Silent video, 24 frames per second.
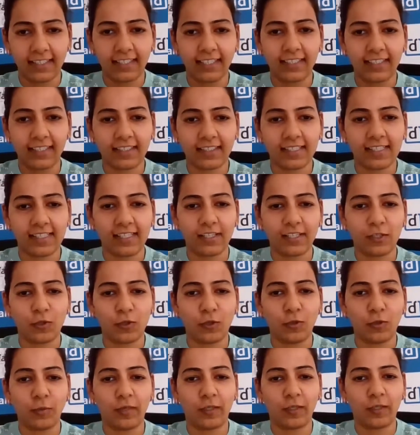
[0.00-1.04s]
really interesting to
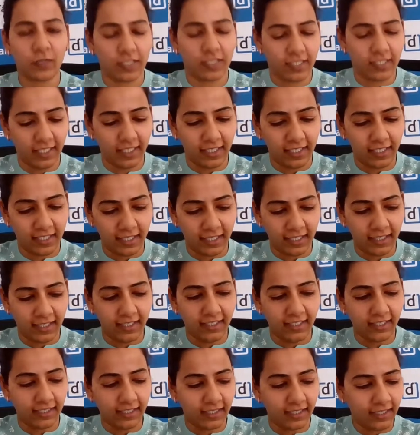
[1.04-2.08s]
know, Manoj, that
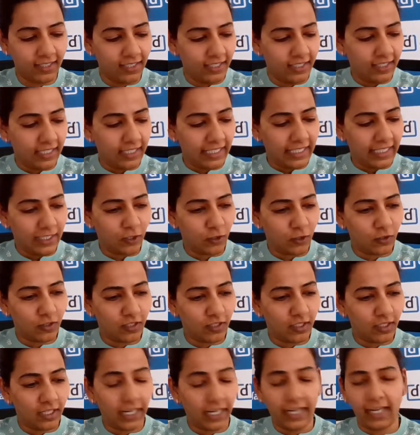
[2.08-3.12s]

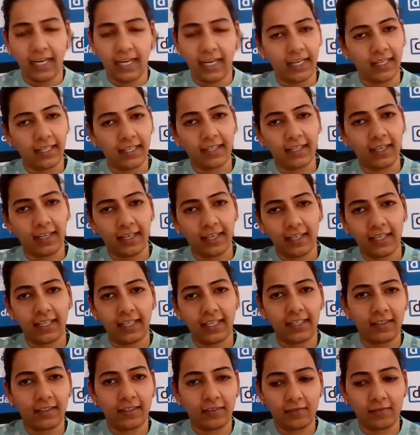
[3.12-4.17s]
and
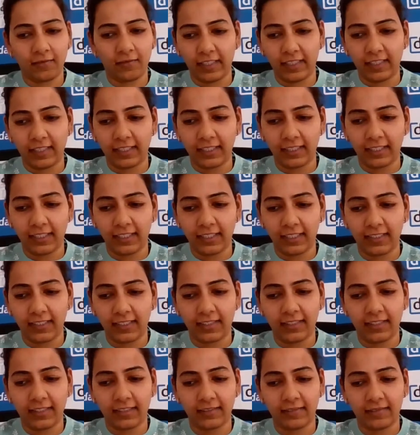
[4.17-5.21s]
again, one thing
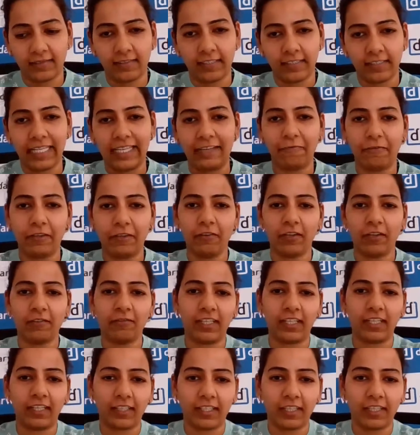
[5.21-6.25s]
that everyone
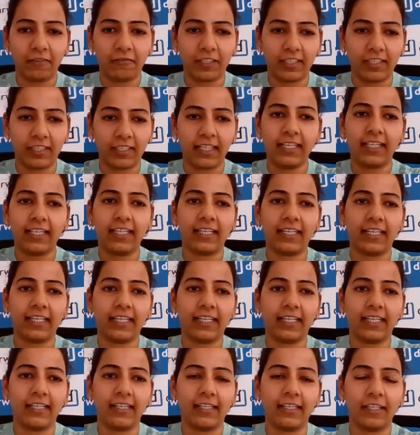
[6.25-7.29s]
will agree with, right?
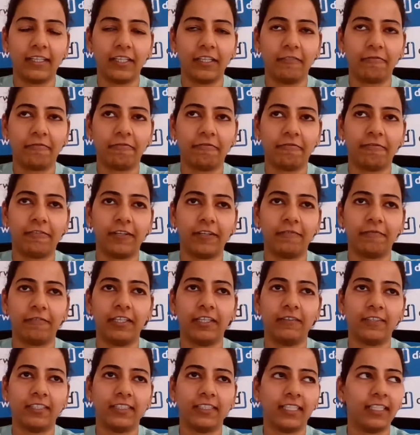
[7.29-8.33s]
Like if
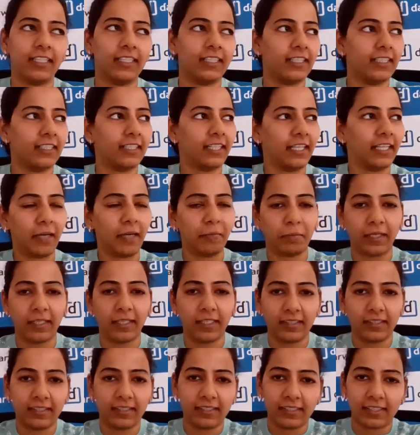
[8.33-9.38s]
there was anything that
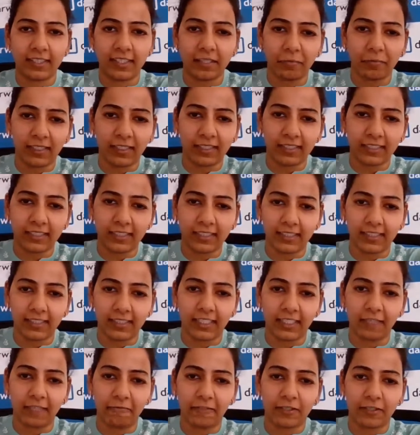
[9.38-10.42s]
happened in these 3 months, it
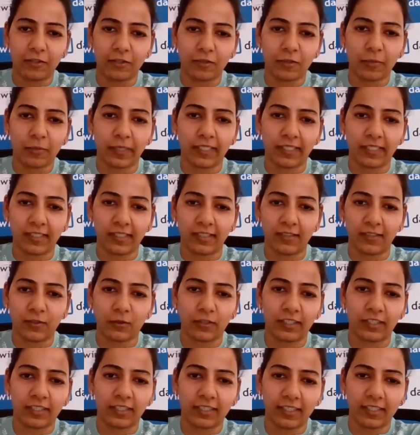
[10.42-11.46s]
is self-introspection,
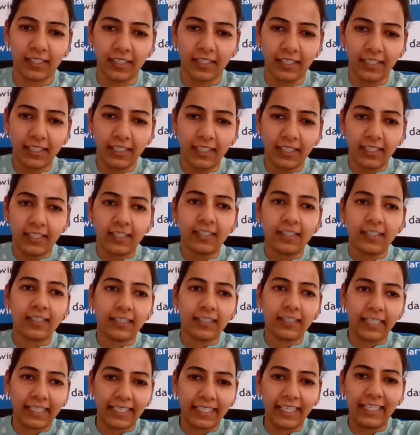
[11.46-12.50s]
so
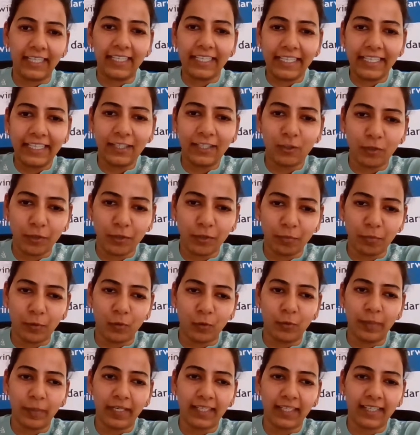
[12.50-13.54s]
that can lead to
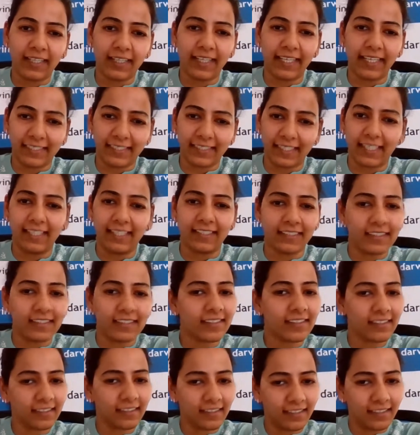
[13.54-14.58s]
improvement and
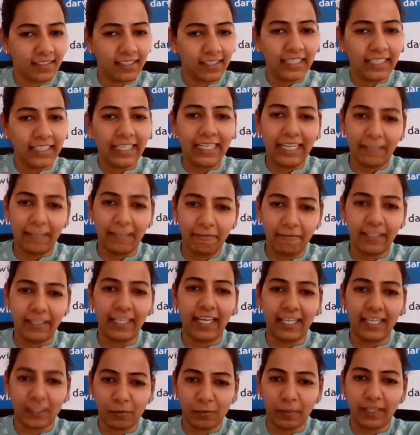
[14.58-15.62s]
excellence in every
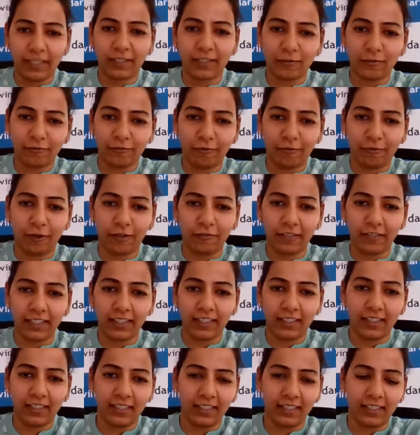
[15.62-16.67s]
aspect of what
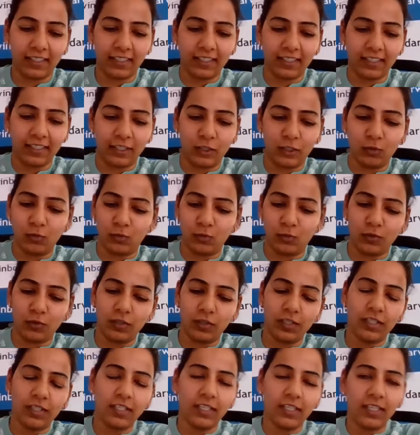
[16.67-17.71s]
we do.
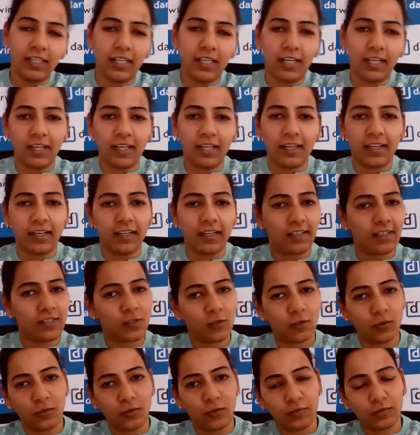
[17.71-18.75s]

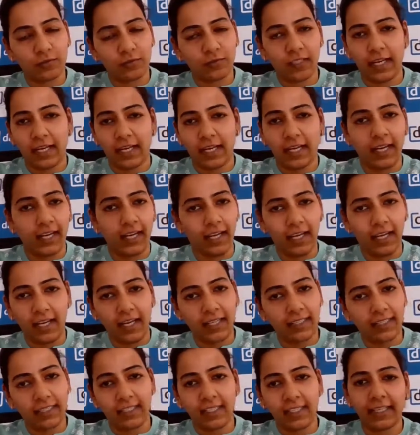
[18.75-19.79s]
So
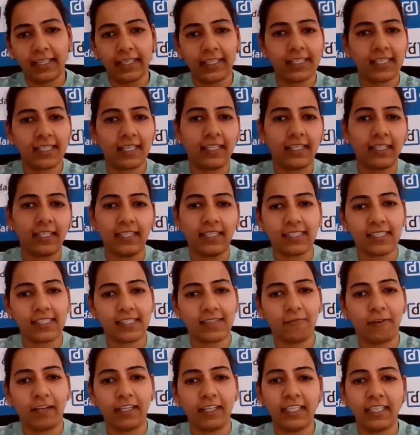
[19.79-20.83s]
I think I can say
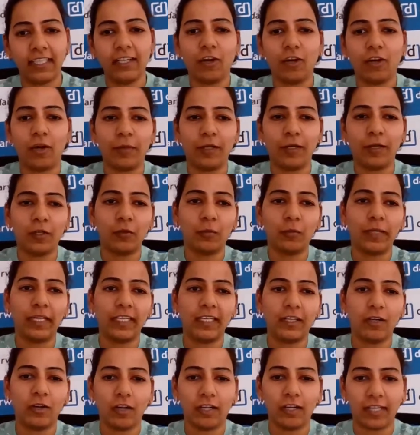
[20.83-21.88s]
that's one thing common to
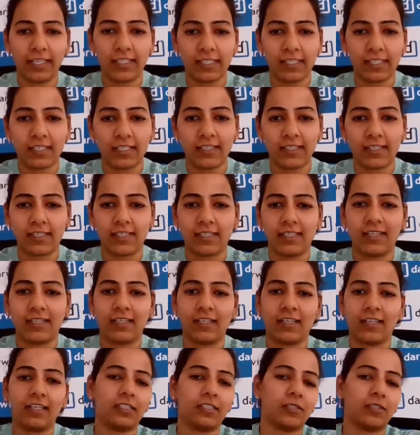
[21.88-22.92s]
many organizations
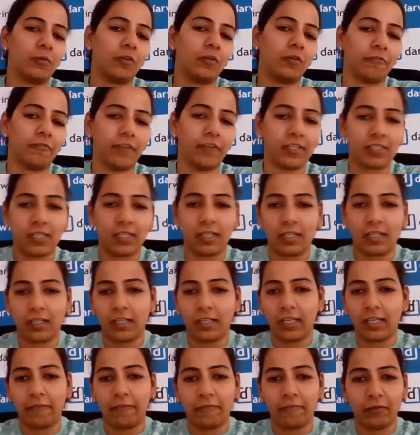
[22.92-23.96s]
that are customer
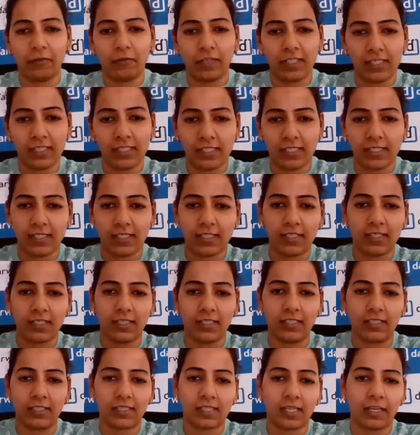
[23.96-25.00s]
facing.
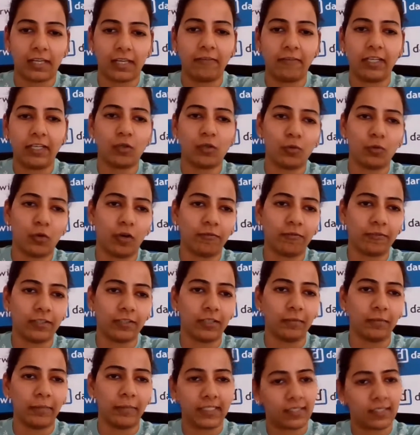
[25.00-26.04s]
Everyone's striving to offer
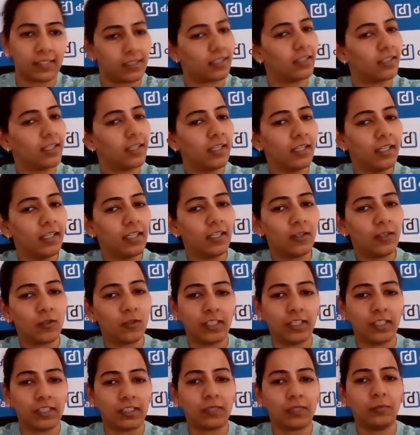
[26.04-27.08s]
the best to
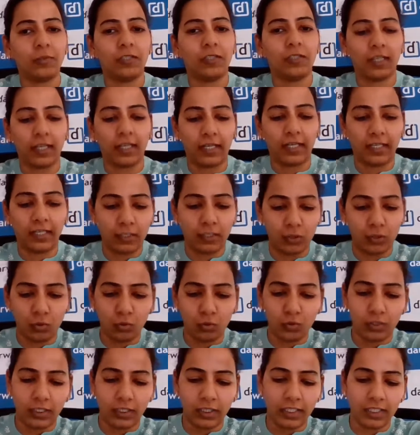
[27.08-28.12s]
the customer, and
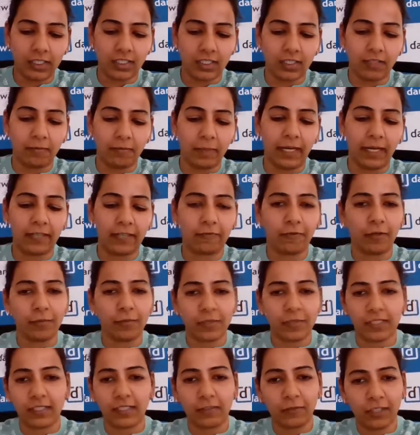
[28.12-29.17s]
through the digital
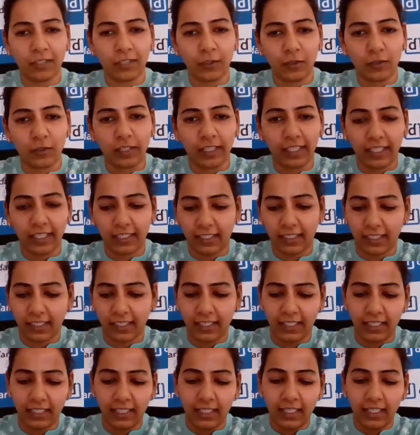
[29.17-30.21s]
platforms that we are looking at,
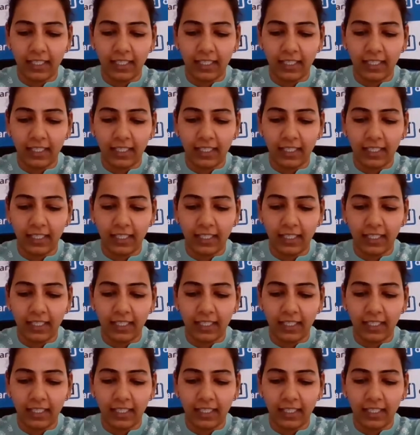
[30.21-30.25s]
right?